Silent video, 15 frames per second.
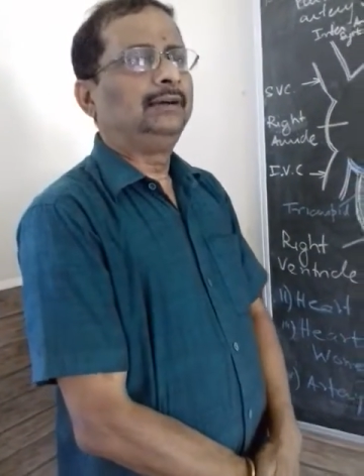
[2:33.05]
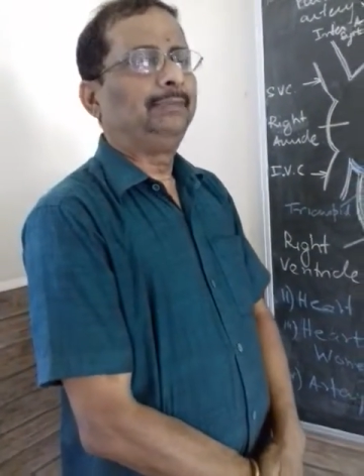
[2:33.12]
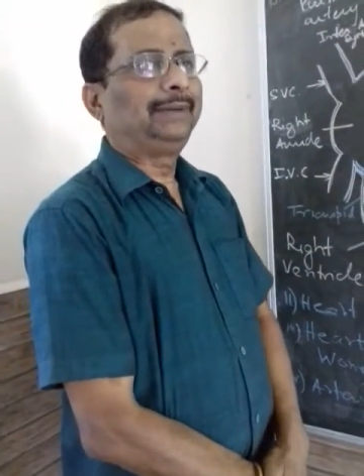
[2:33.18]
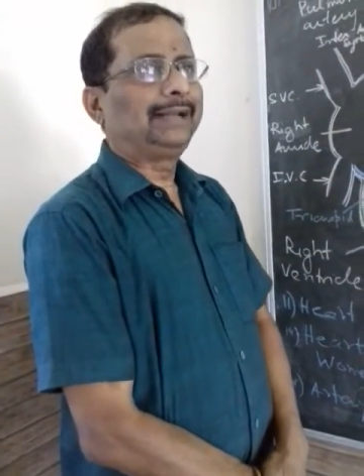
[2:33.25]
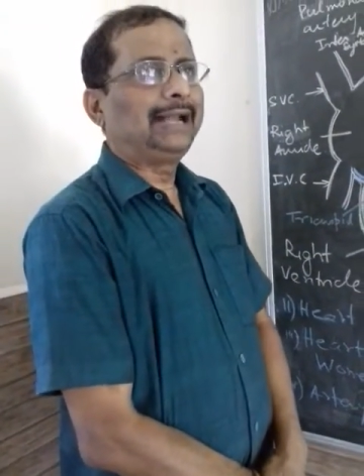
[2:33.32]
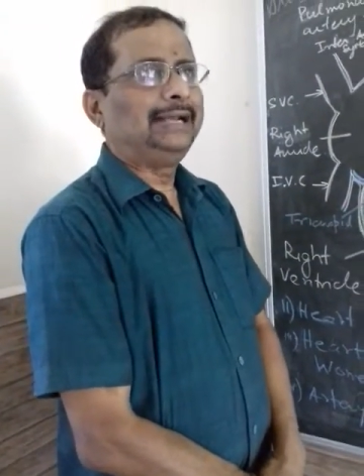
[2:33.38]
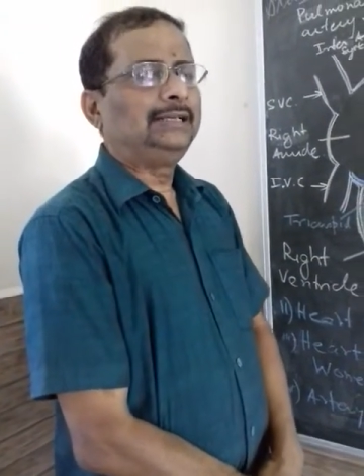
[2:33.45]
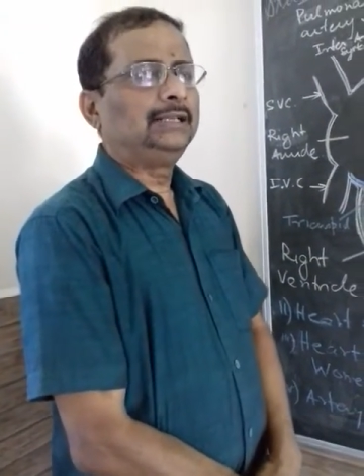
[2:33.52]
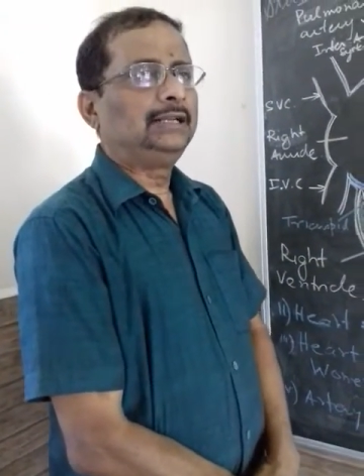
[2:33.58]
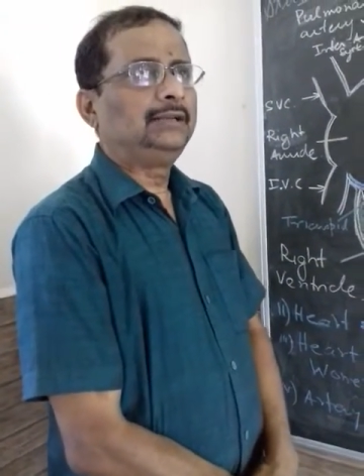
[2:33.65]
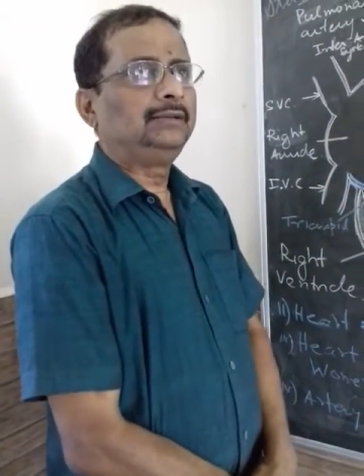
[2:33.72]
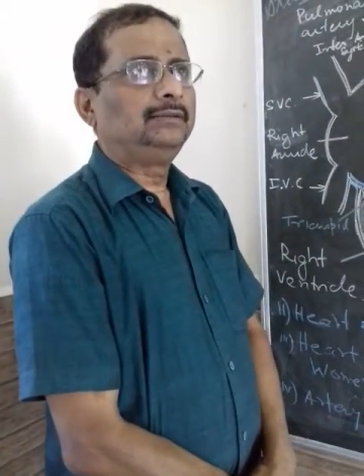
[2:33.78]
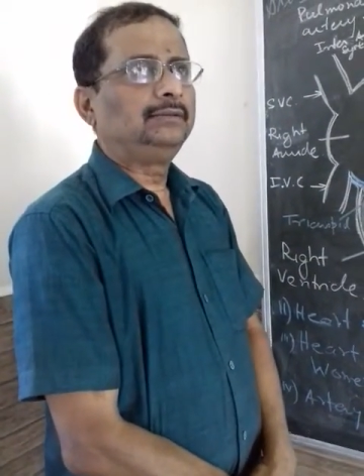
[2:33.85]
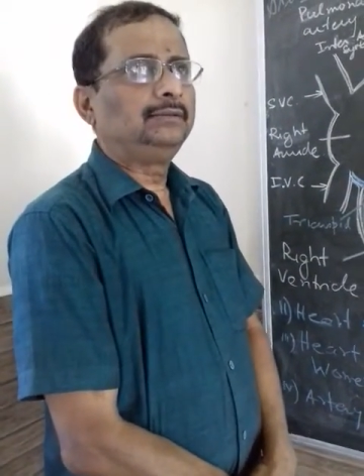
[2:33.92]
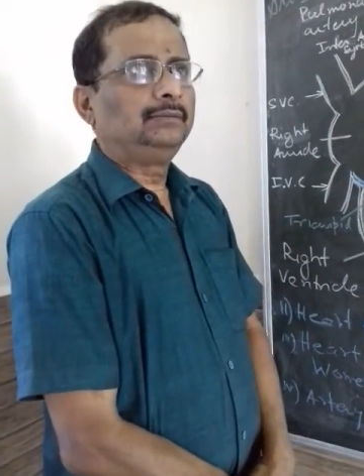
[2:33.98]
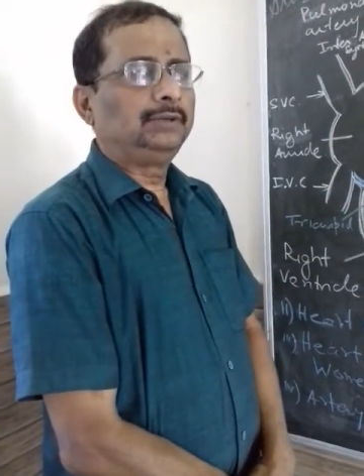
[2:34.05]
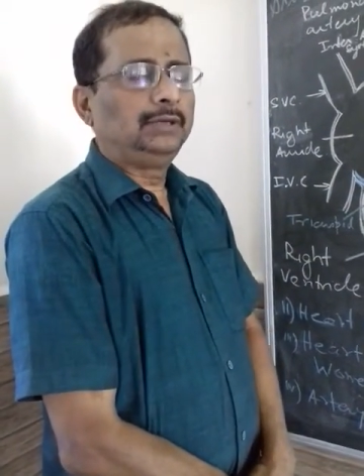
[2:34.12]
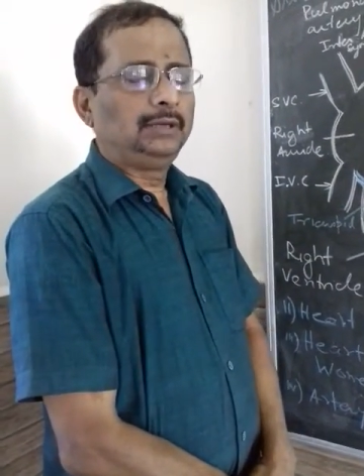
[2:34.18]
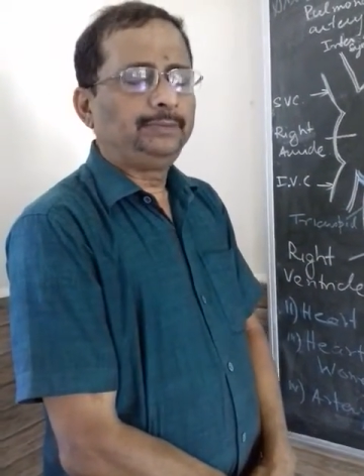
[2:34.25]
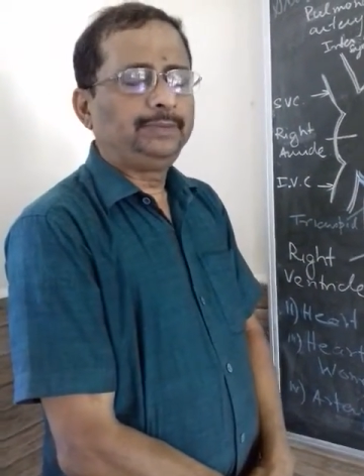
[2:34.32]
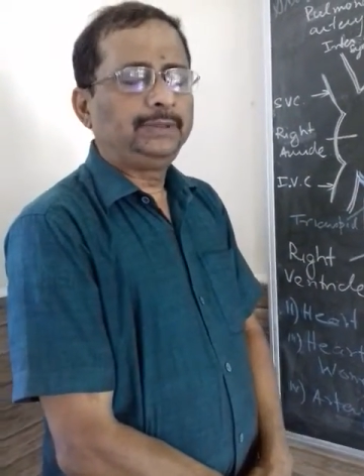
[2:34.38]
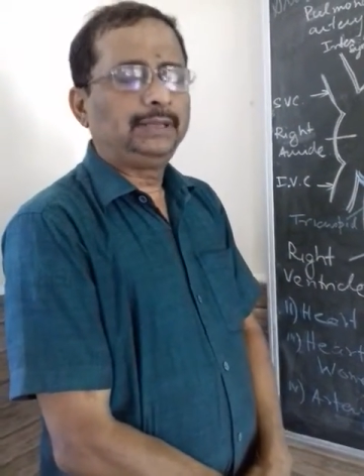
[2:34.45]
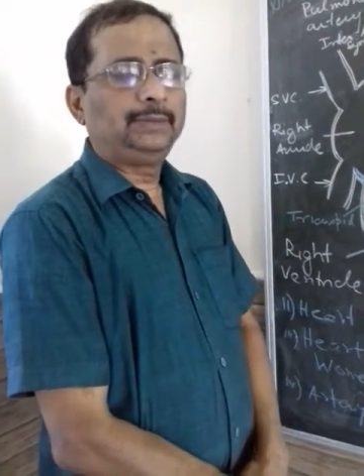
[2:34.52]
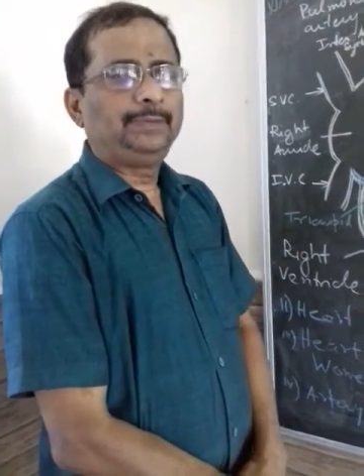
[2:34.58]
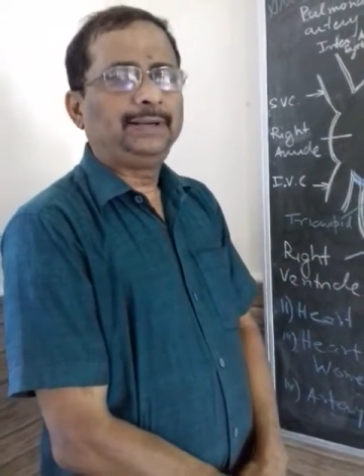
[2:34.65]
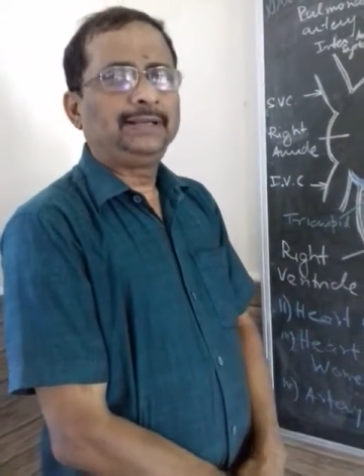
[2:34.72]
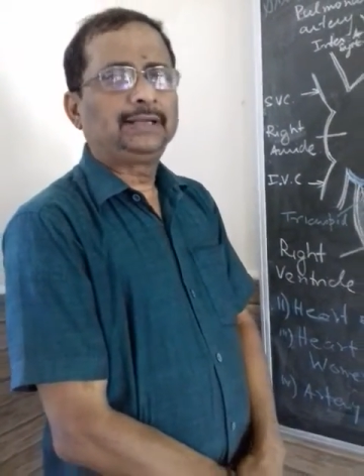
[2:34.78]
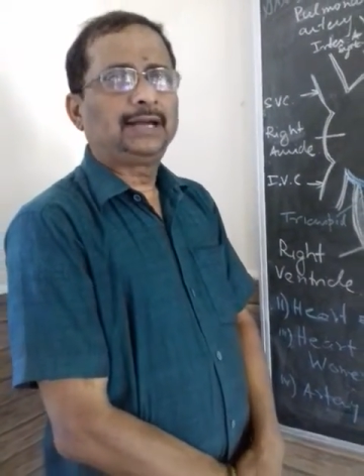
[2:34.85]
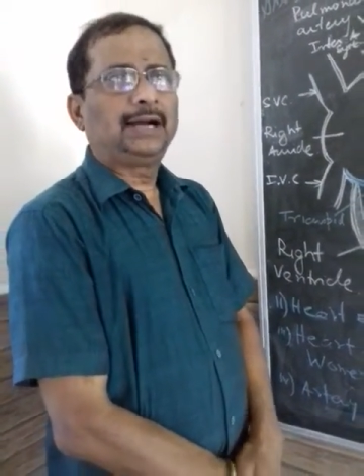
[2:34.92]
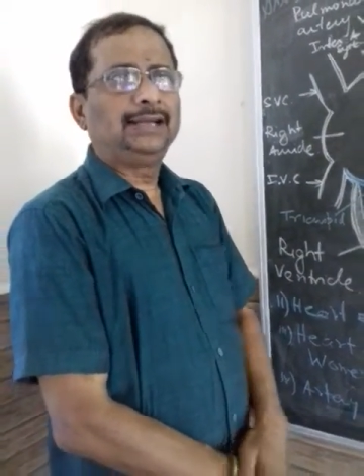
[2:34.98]
parietal
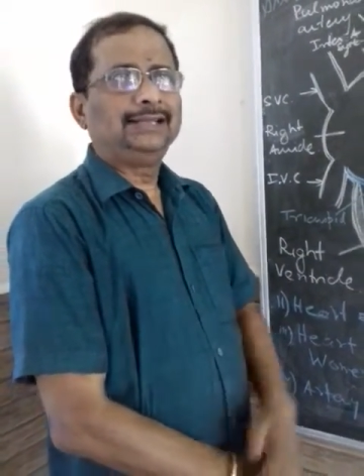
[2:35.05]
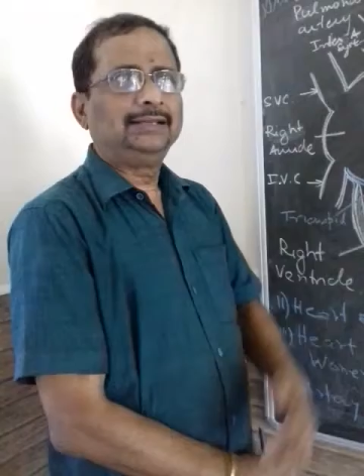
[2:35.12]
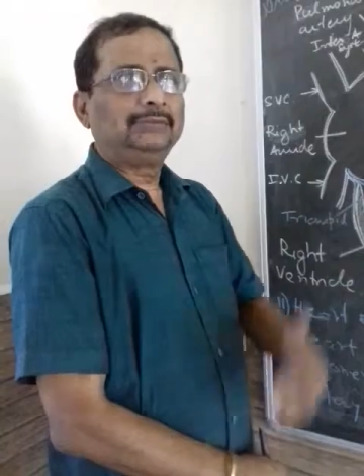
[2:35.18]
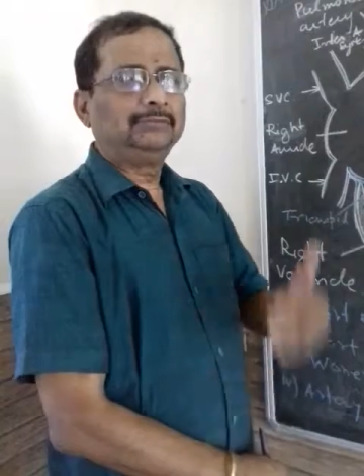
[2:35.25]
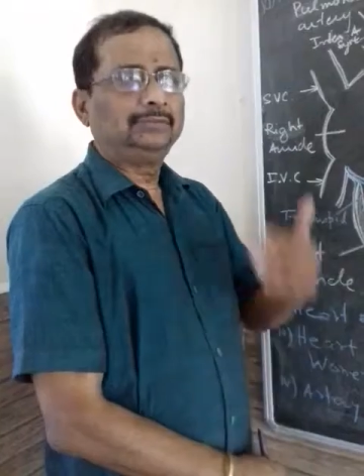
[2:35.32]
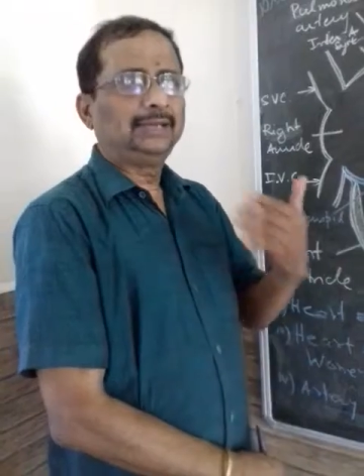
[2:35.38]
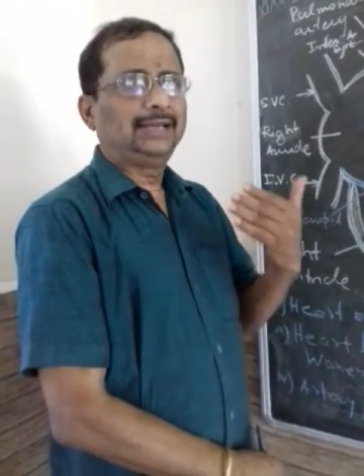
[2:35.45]
pericardium